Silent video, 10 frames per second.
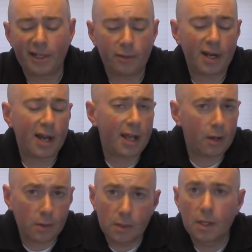In
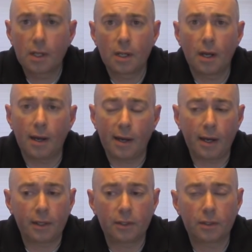Ohio,
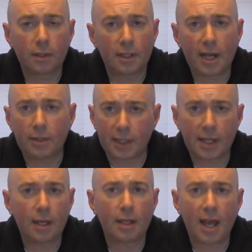uh, you're allowed
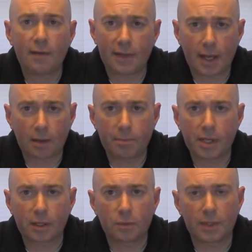to have lock
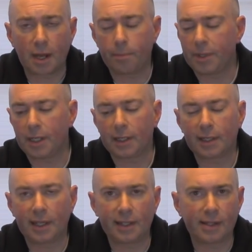picks without being
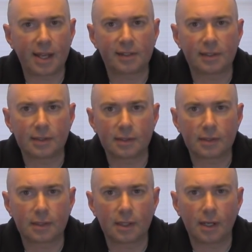a
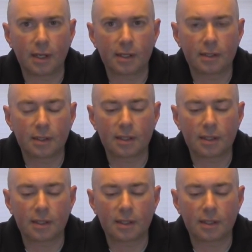licensed uh,